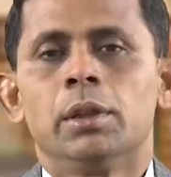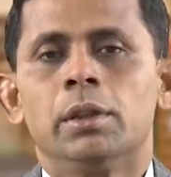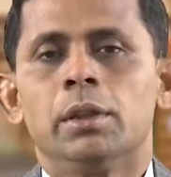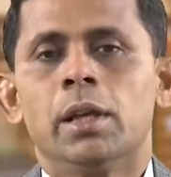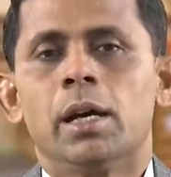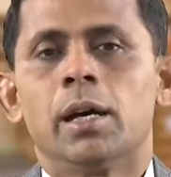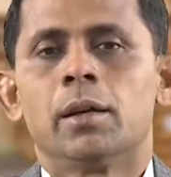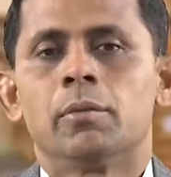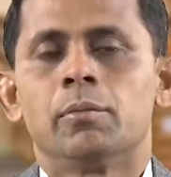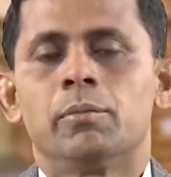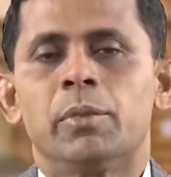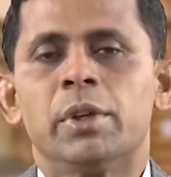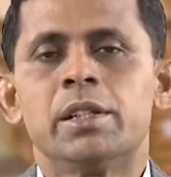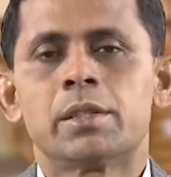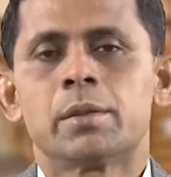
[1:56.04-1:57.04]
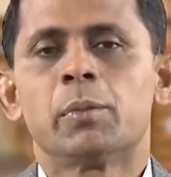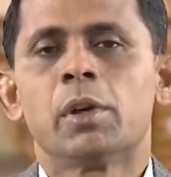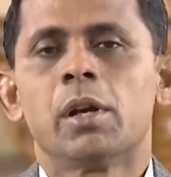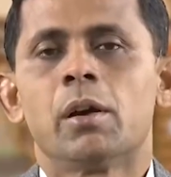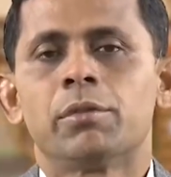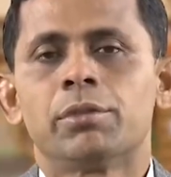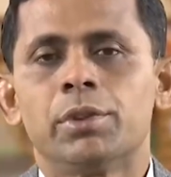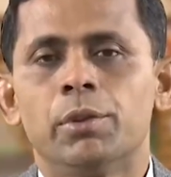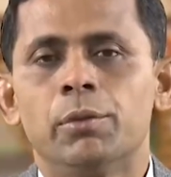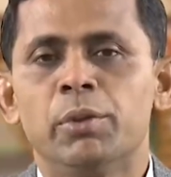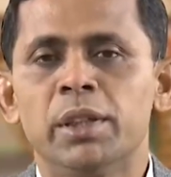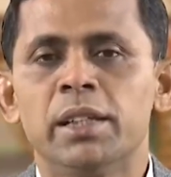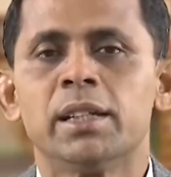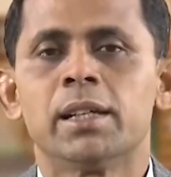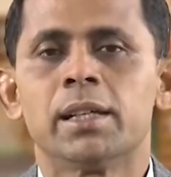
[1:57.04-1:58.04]
the principle of
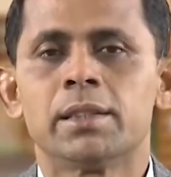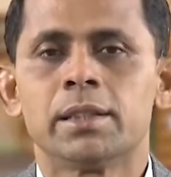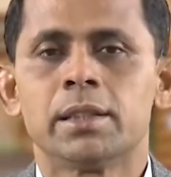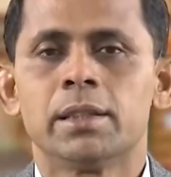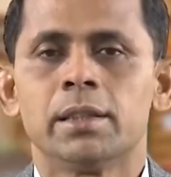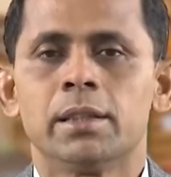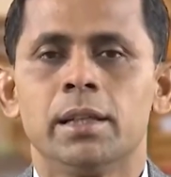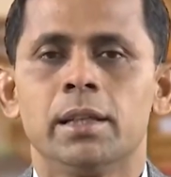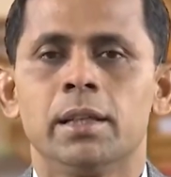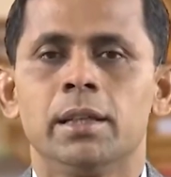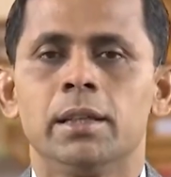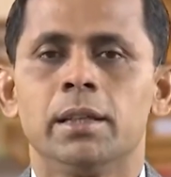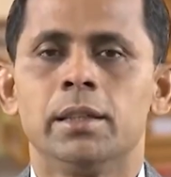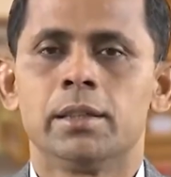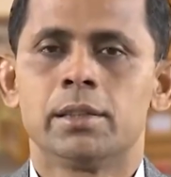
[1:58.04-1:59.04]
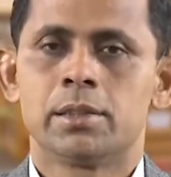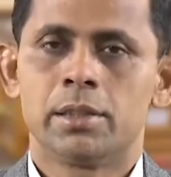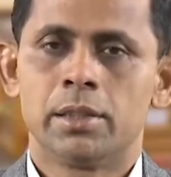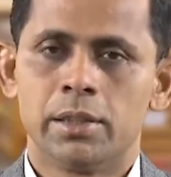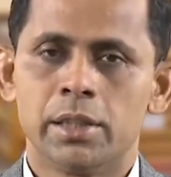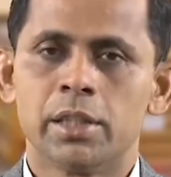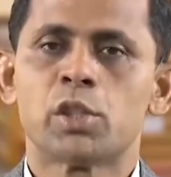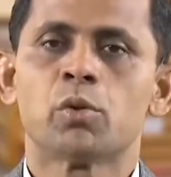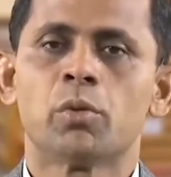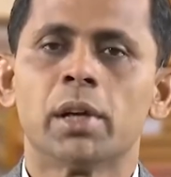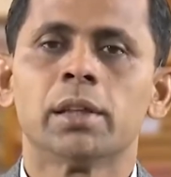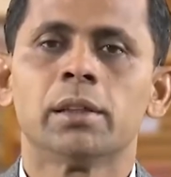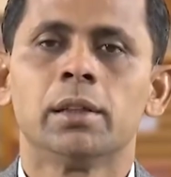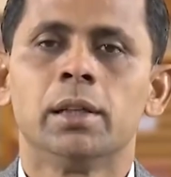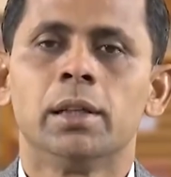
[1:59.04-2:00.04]
wind energy is this
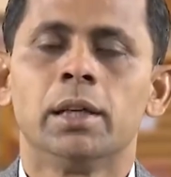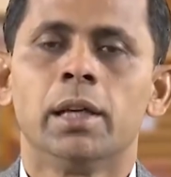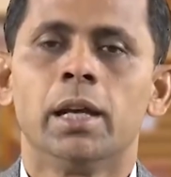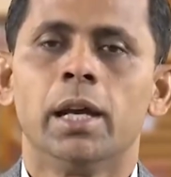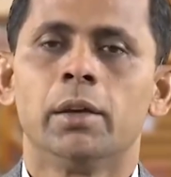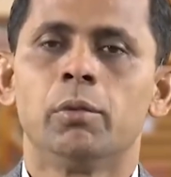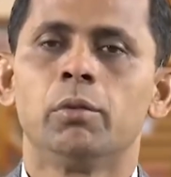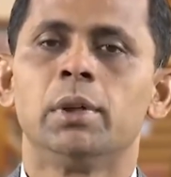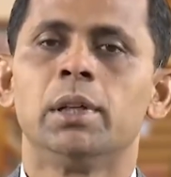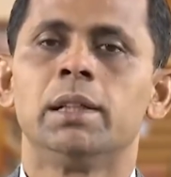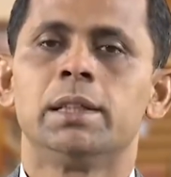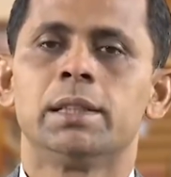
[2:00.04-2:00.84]
one, and we will